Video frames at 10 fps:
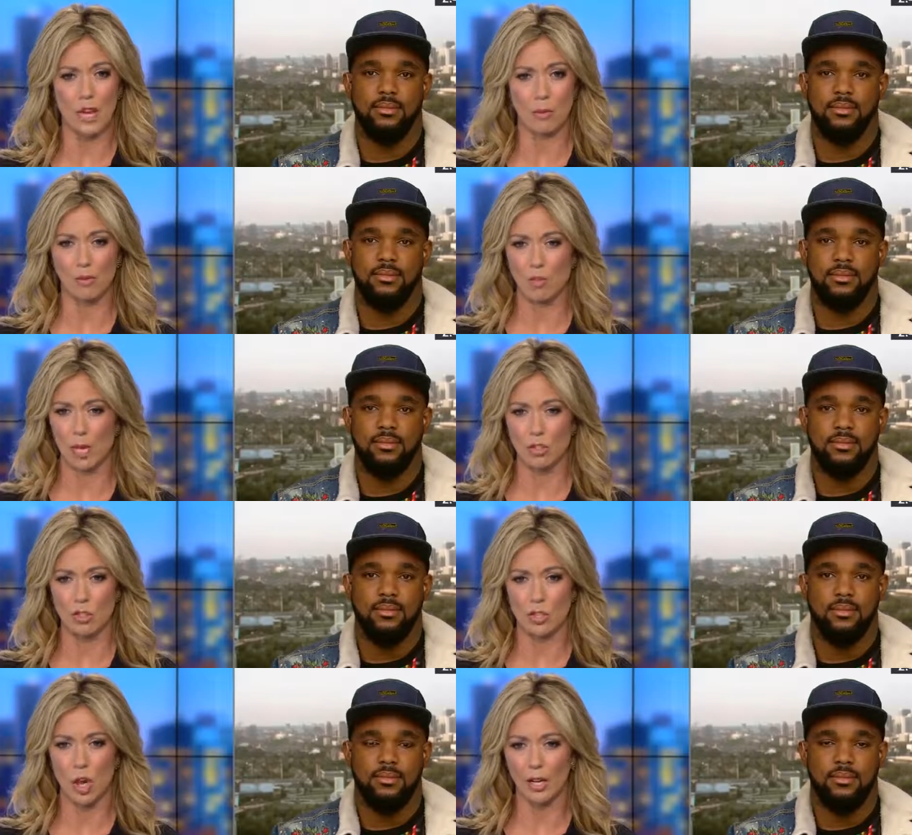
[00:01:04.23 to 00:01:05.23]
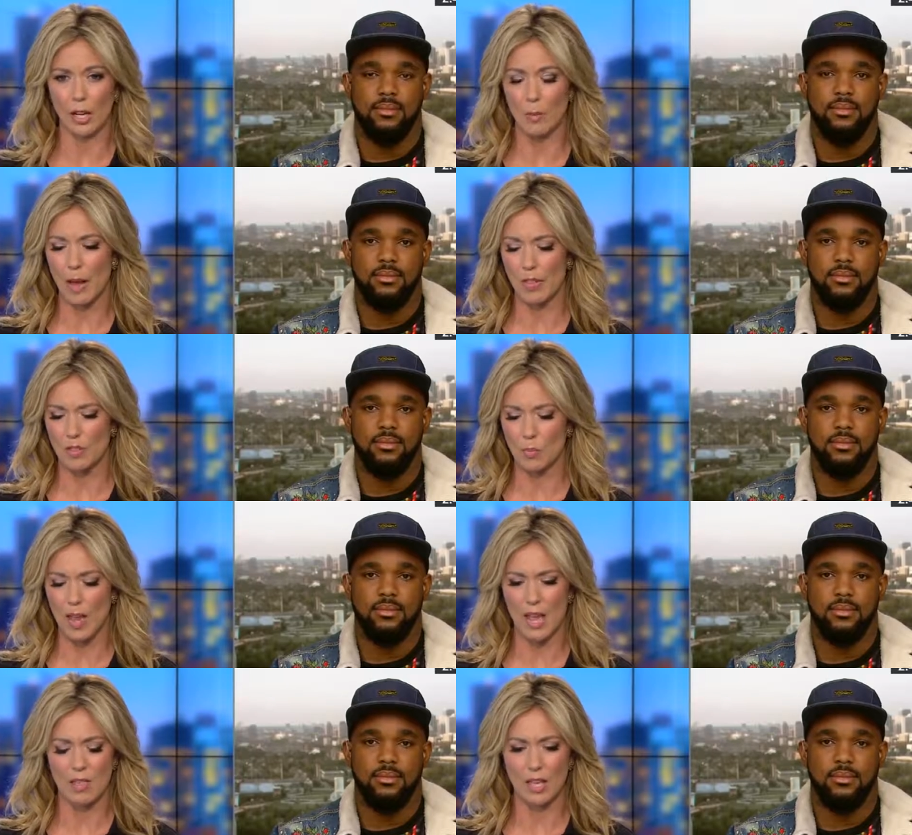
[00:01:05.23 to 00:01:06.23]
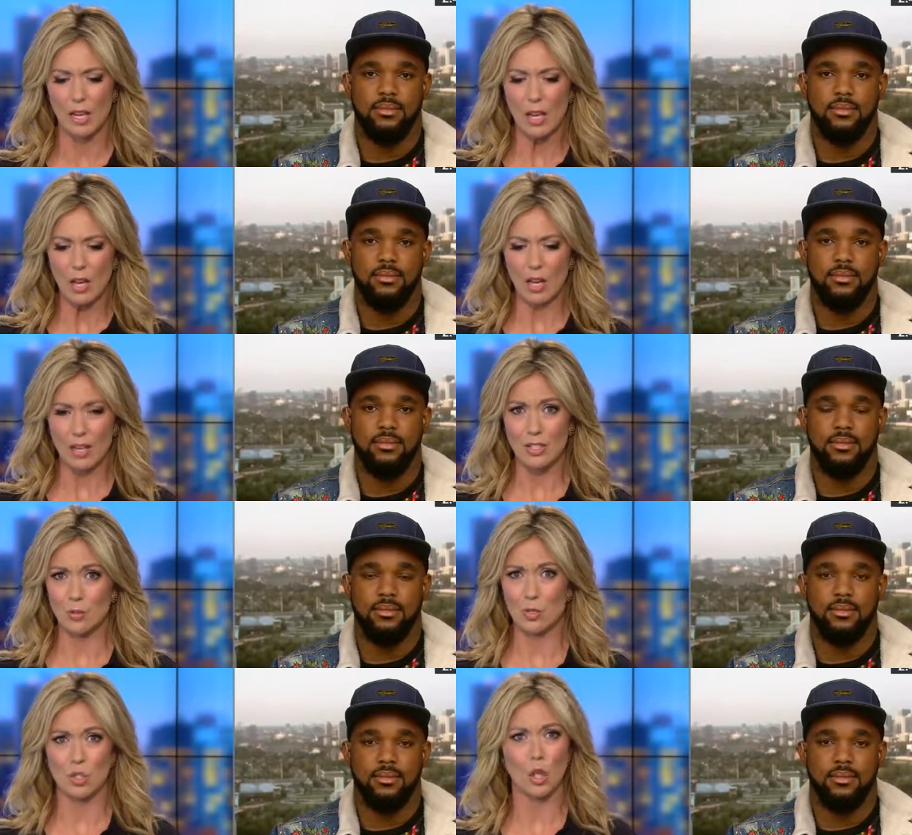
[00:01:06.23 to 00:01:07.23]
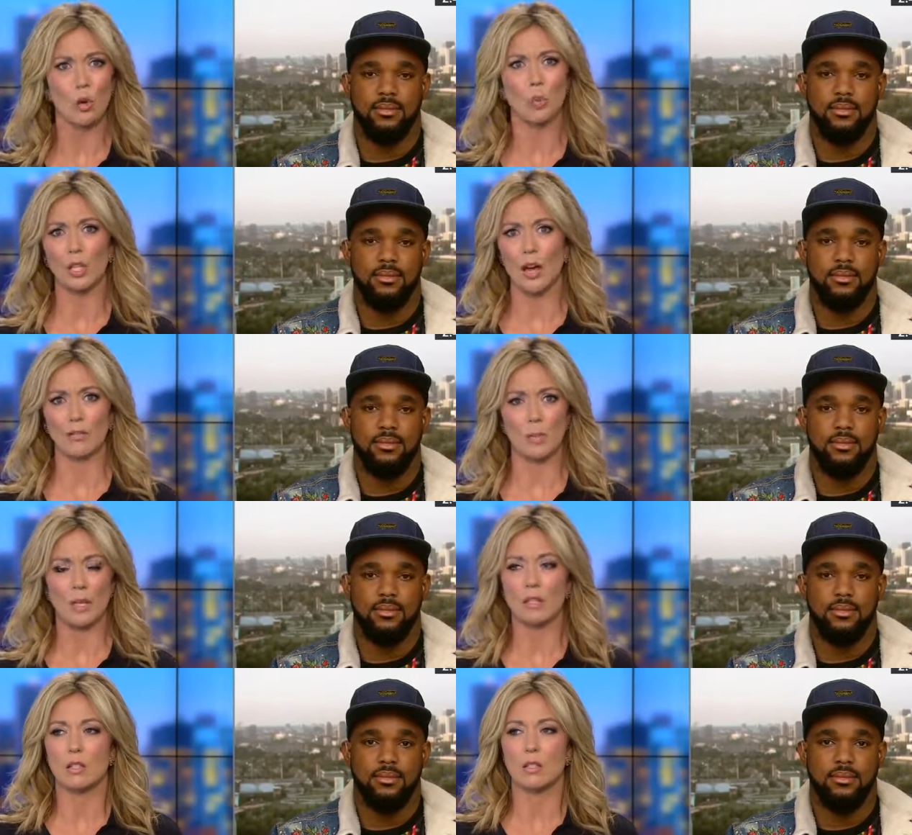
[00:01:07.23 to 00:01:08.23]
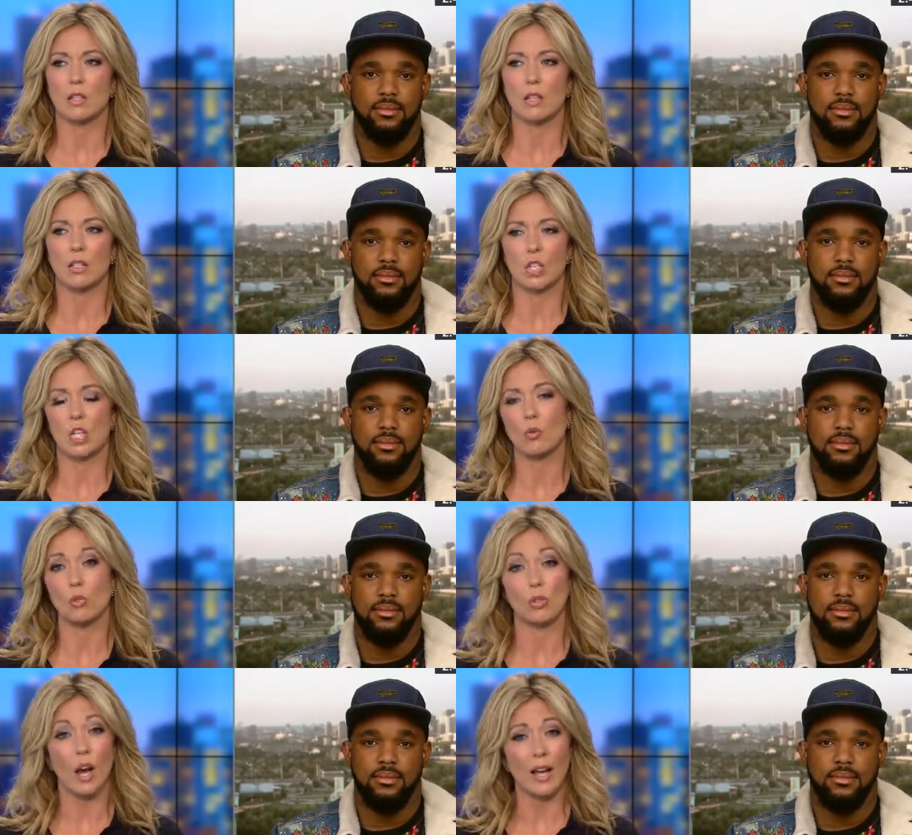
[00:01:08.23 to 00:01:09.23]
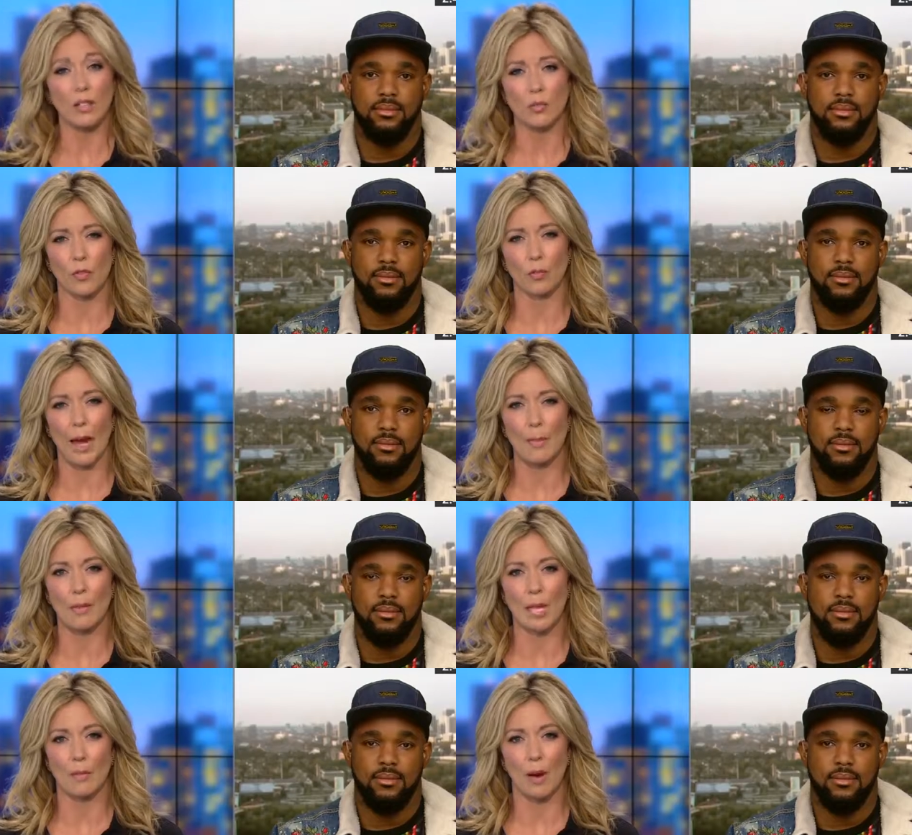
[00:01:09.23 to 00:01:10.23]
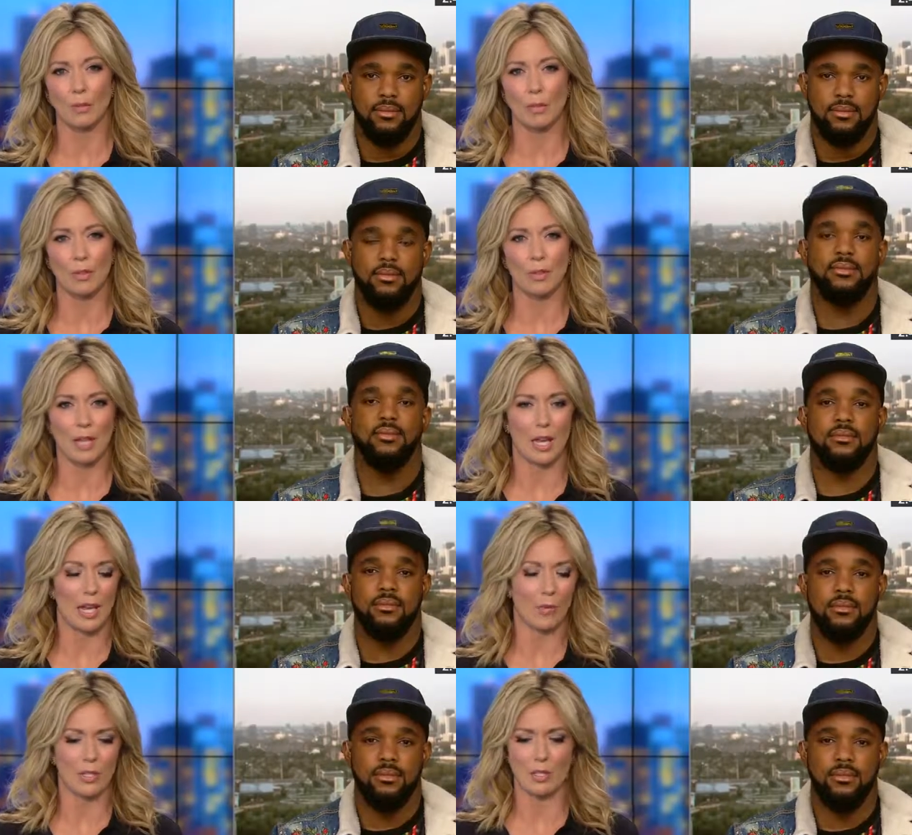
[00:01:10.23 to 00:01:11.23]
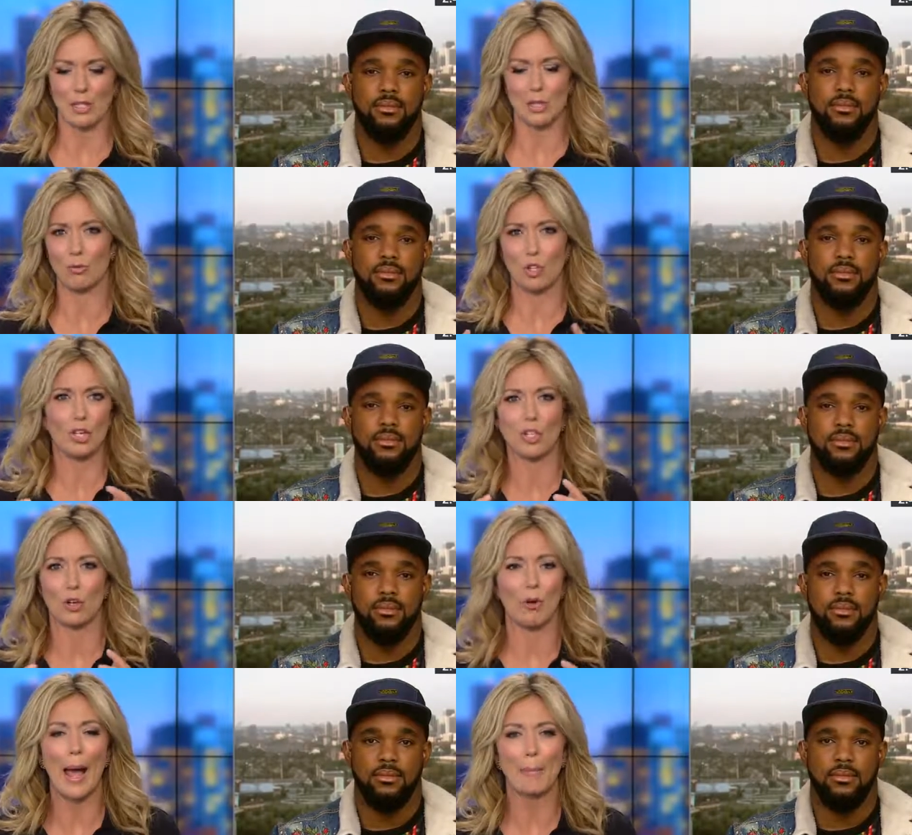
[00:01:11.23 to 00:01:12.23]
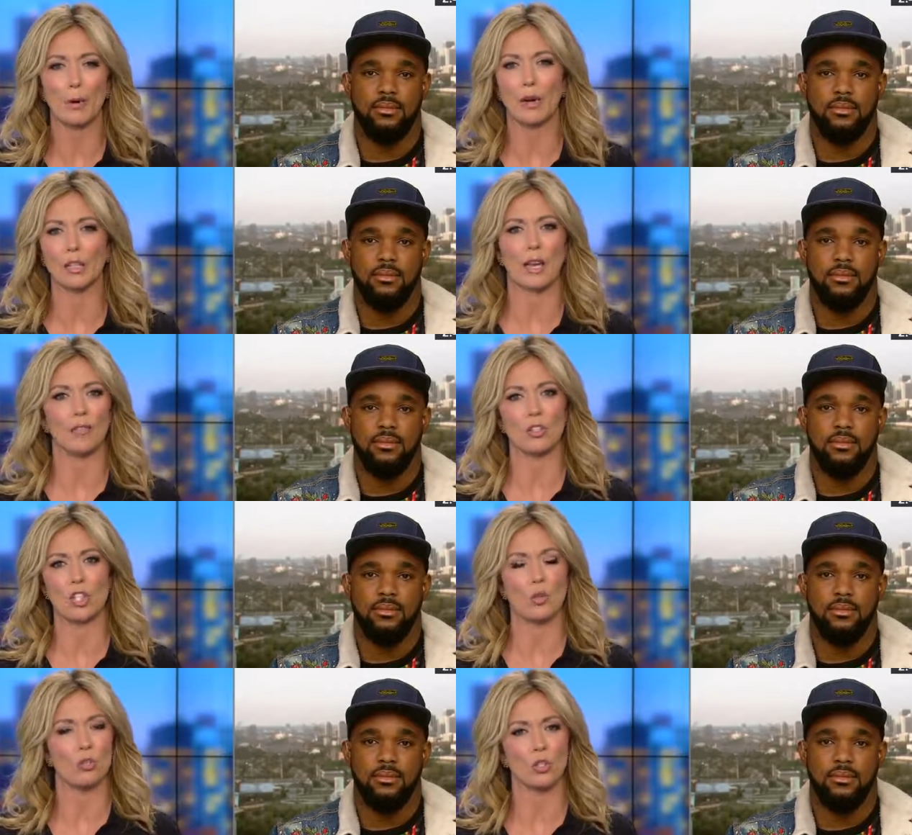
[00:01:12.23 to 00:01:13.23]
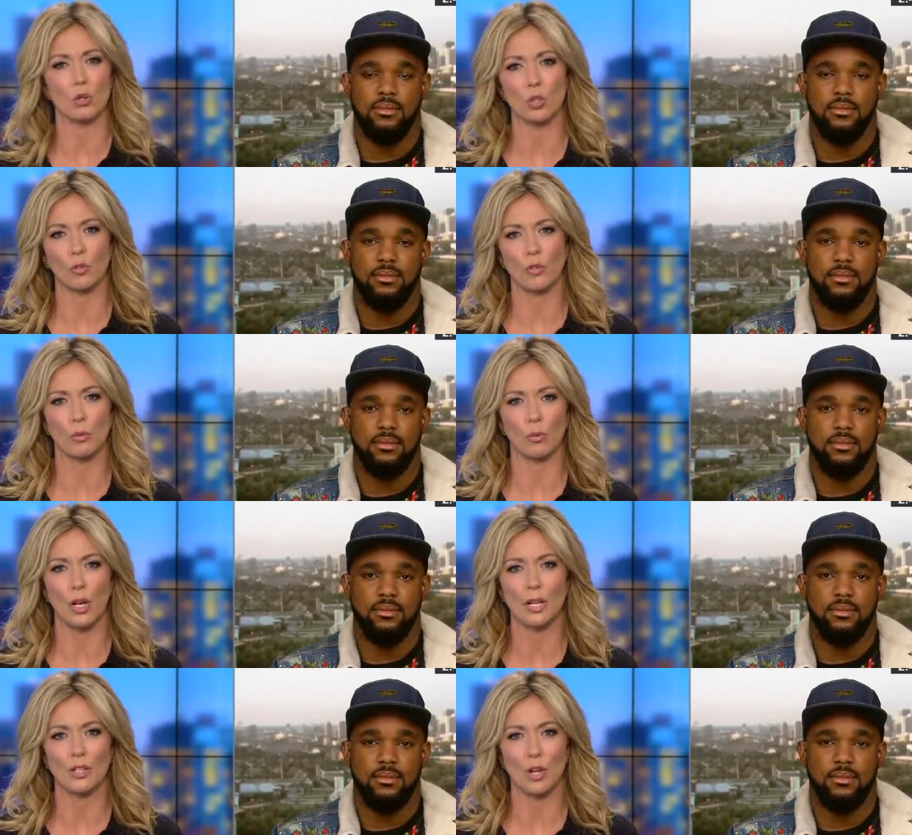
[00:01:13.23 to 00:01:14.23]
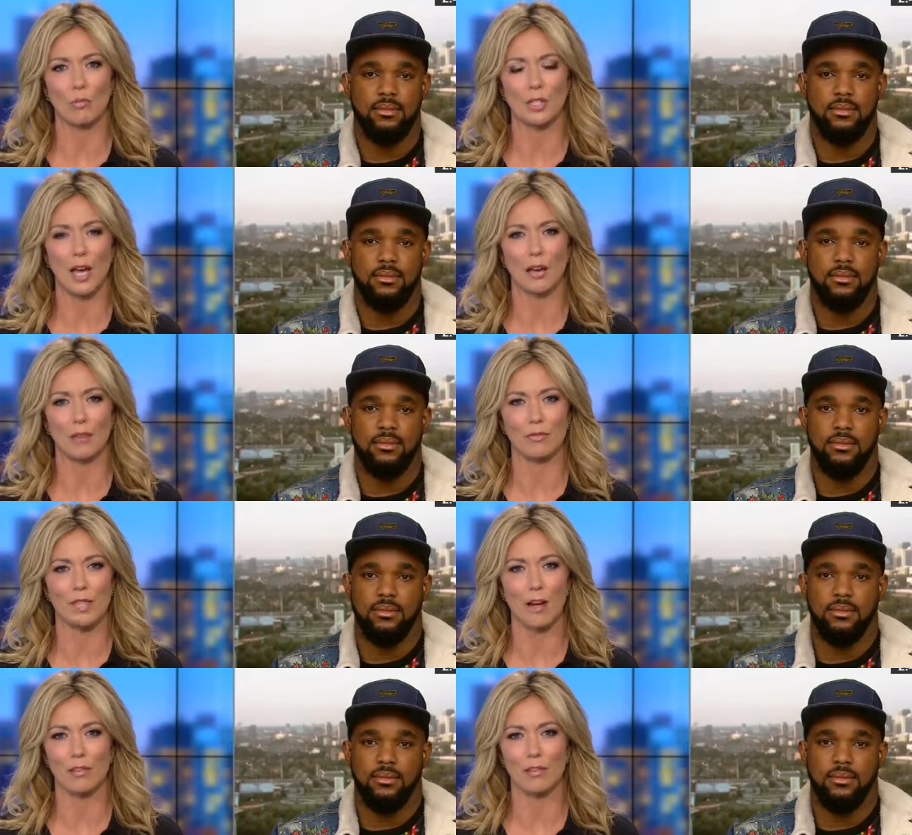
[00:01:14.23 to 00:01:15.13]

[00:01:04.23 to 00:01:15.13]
Speaker 1: a minute with me and just talking about this man that it was so beloved. I mean, this is a, it's a huge loss for the rap and hip hop community. He wasn't, you know, just a rapper. He left this huge social footprint in his hometown of